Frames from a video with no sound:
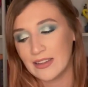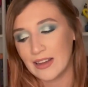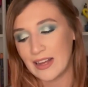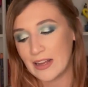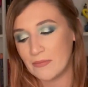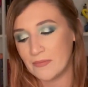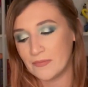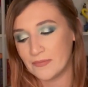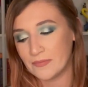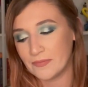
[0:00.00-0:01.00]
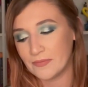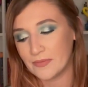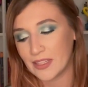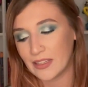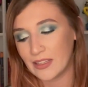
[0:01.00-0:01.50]
packed.
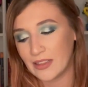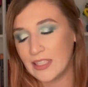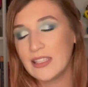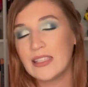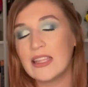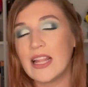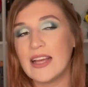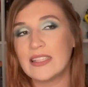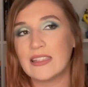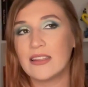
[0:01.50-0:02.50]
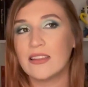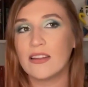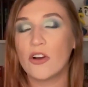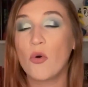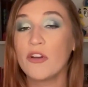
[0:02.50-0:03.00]
This is less,
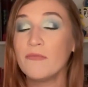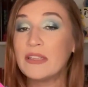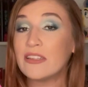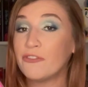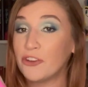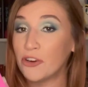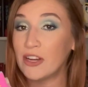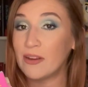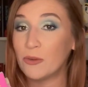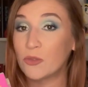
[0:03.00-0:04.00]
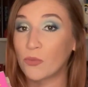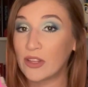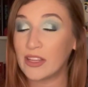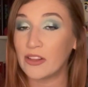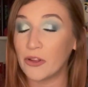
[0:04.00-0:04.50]
A Court of Mist and Fury was
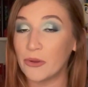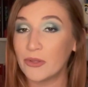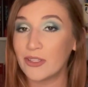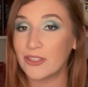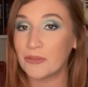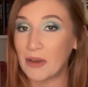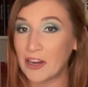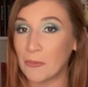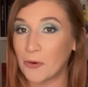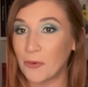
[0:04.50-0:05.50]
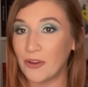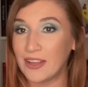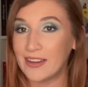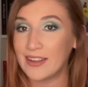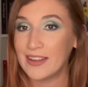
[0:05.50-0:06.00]
really close to my number
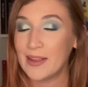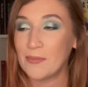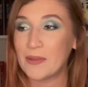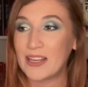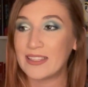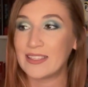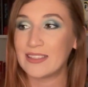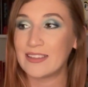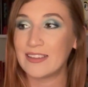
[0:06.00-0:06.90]
one because